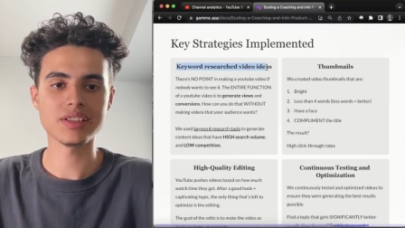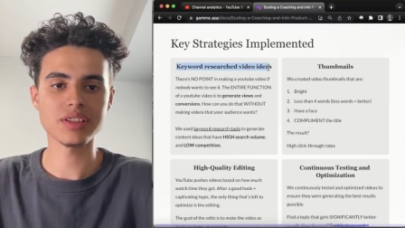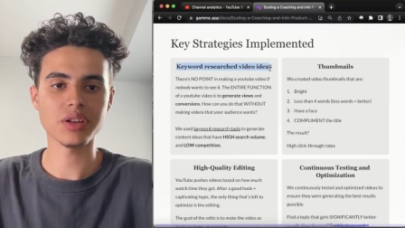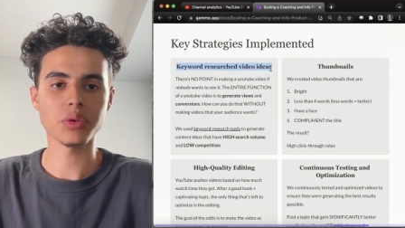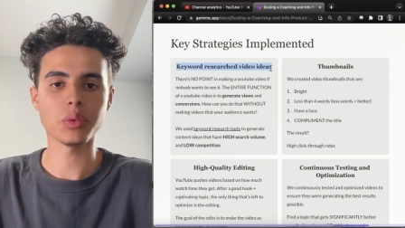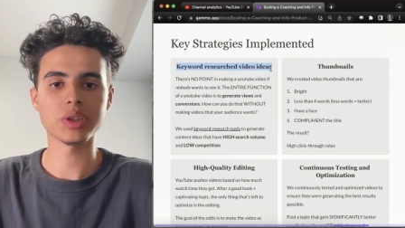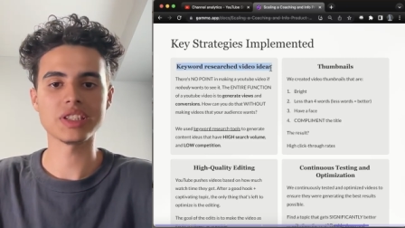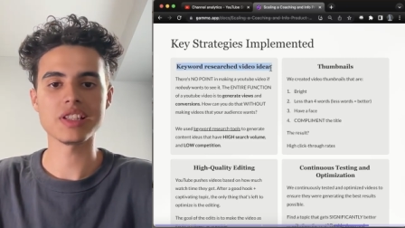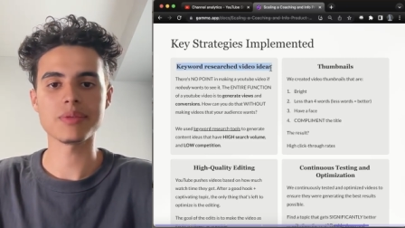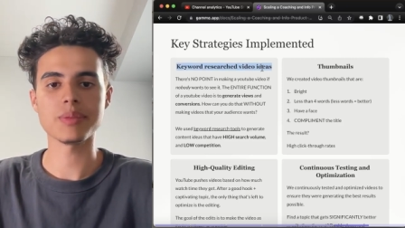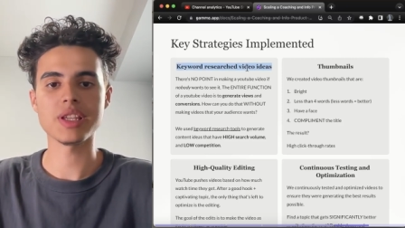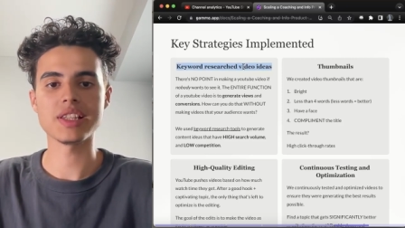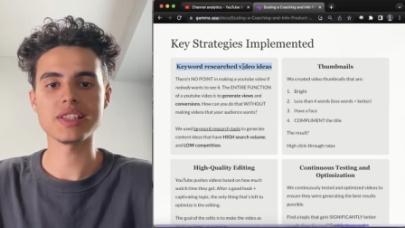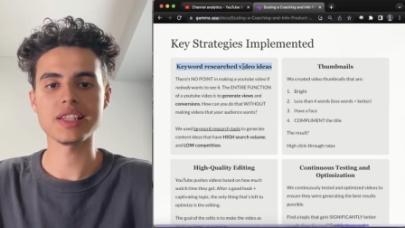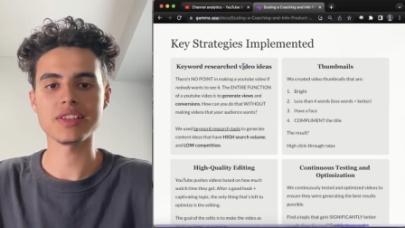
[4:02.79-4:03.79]
So what this
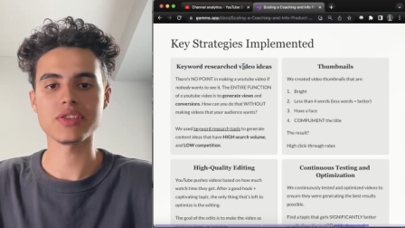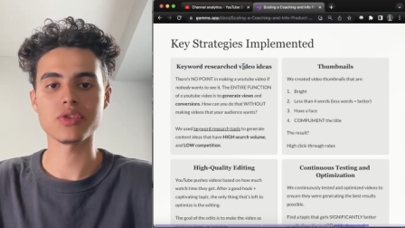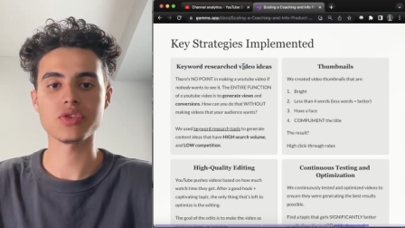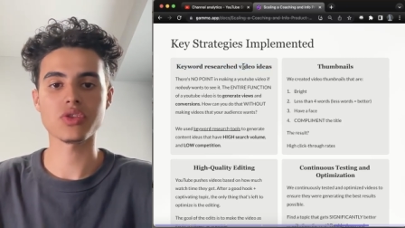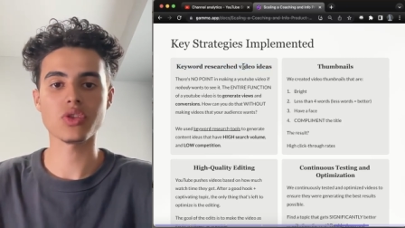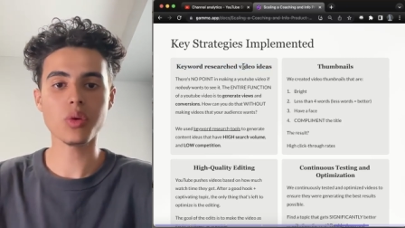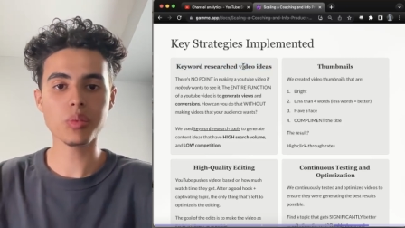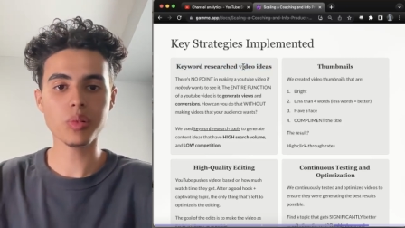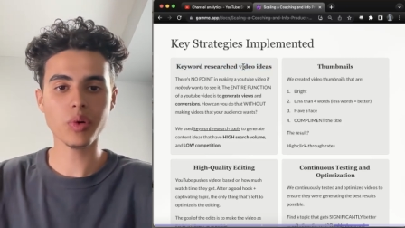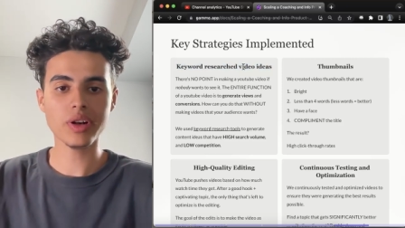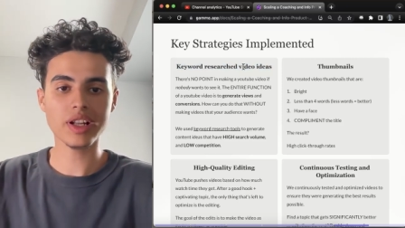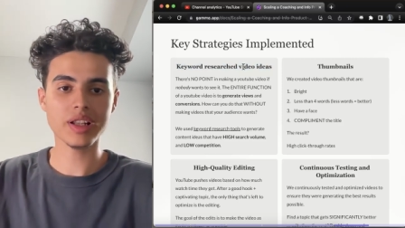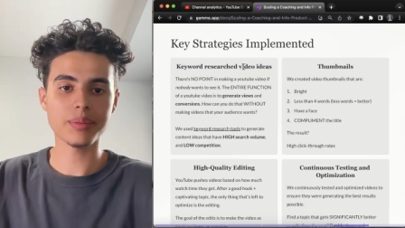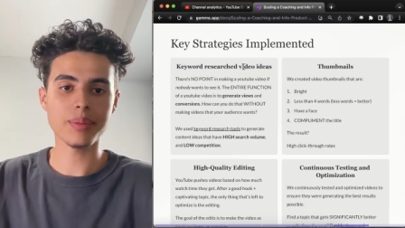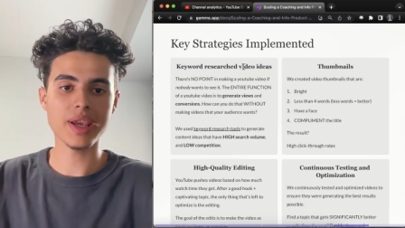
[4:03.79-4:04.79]
means is there's no
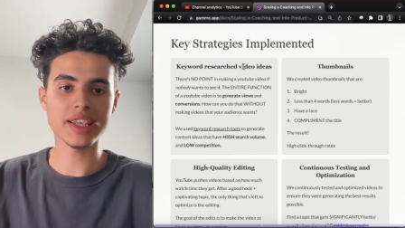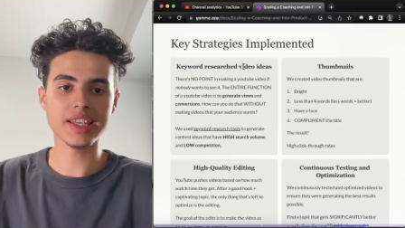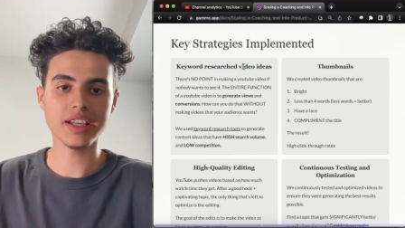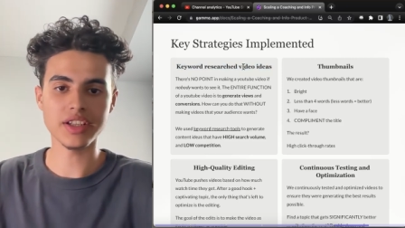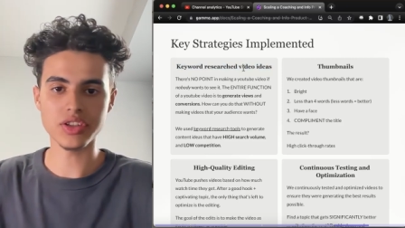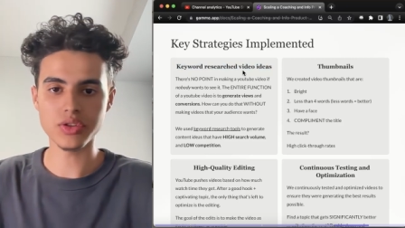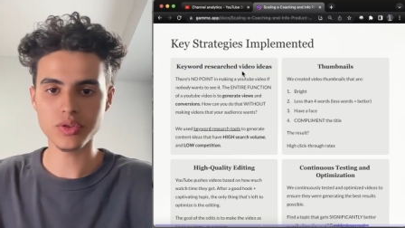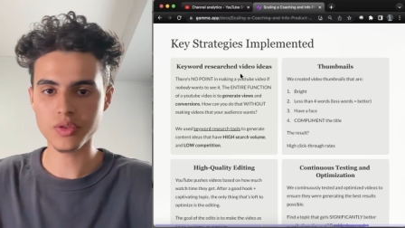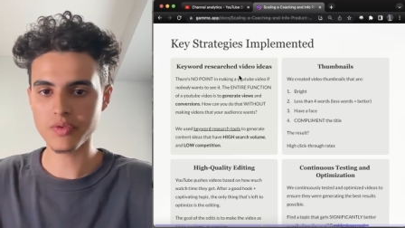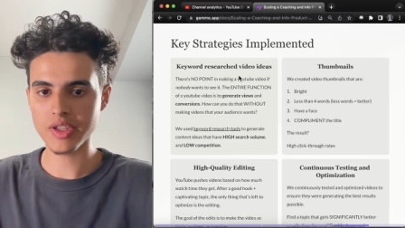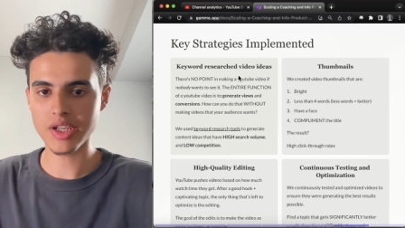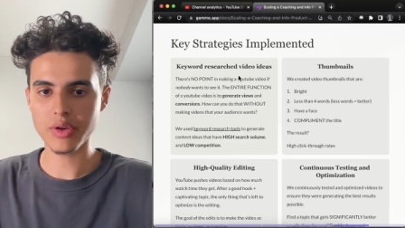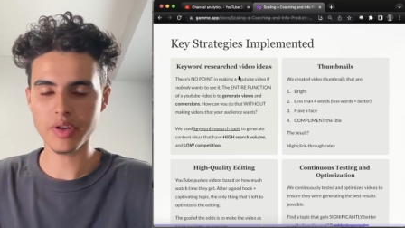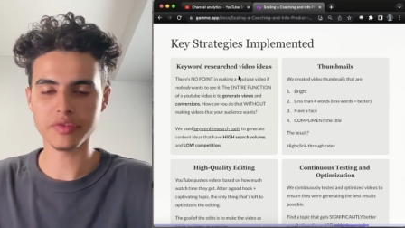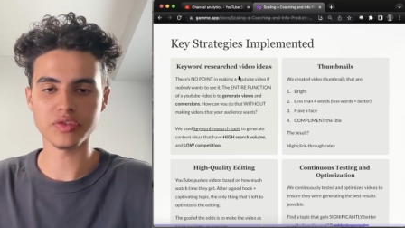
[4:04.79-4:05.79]
point in making a YouTube
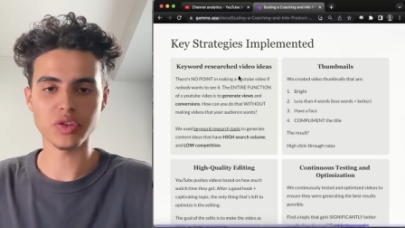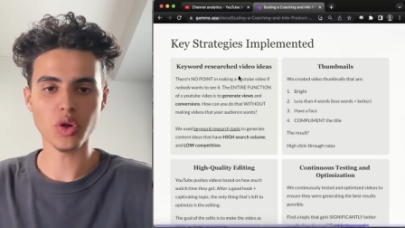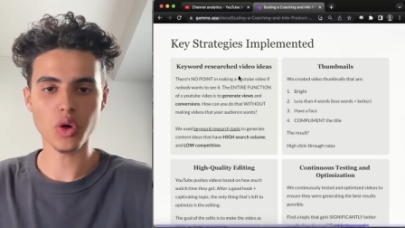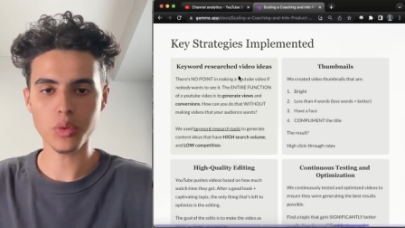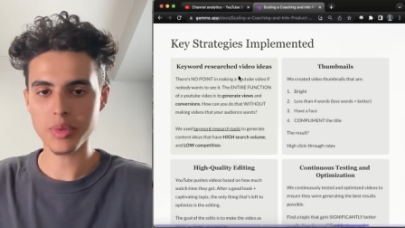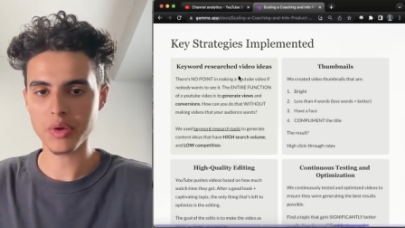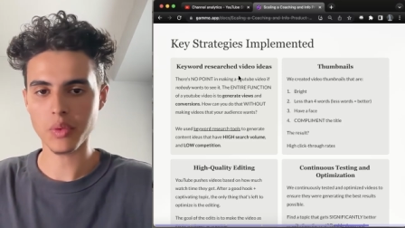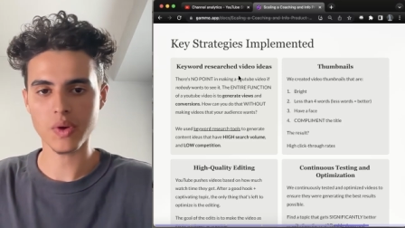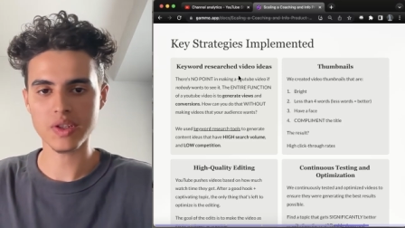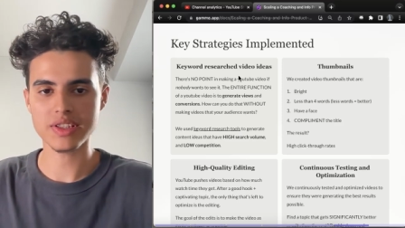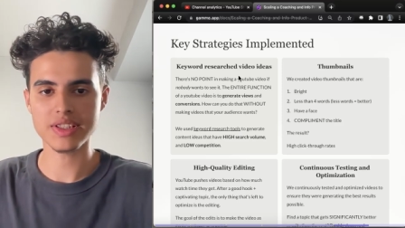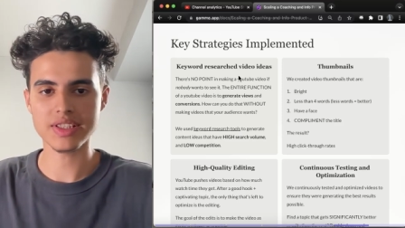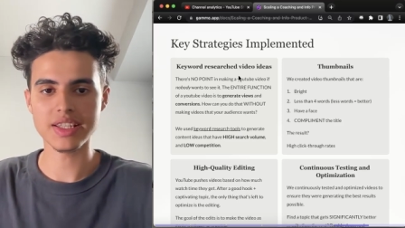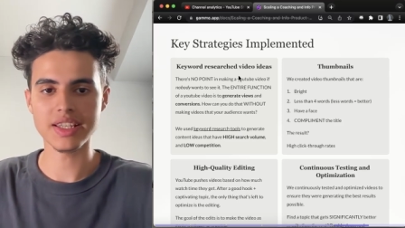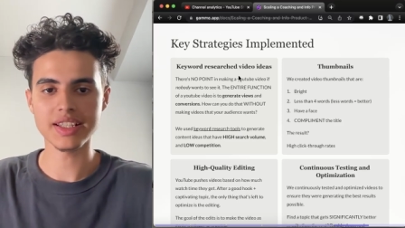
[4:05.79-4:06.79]
video if nobody wants
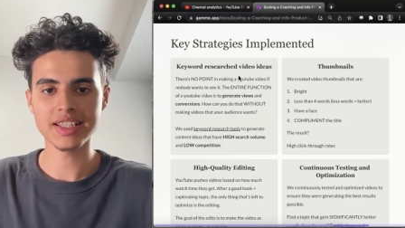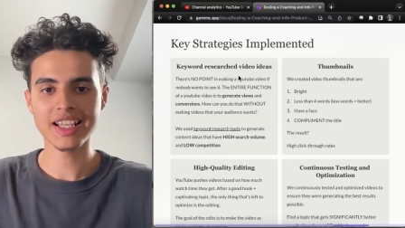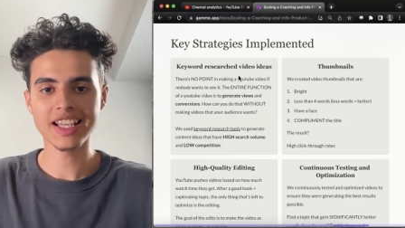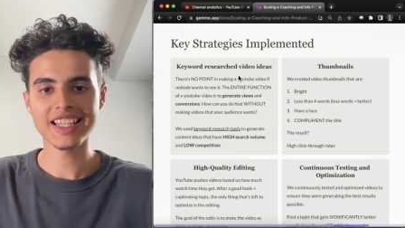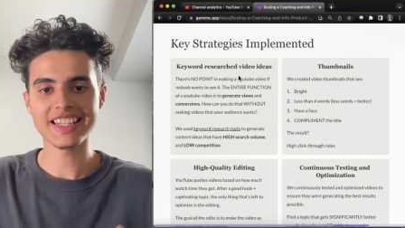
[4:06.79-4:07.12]
to see it.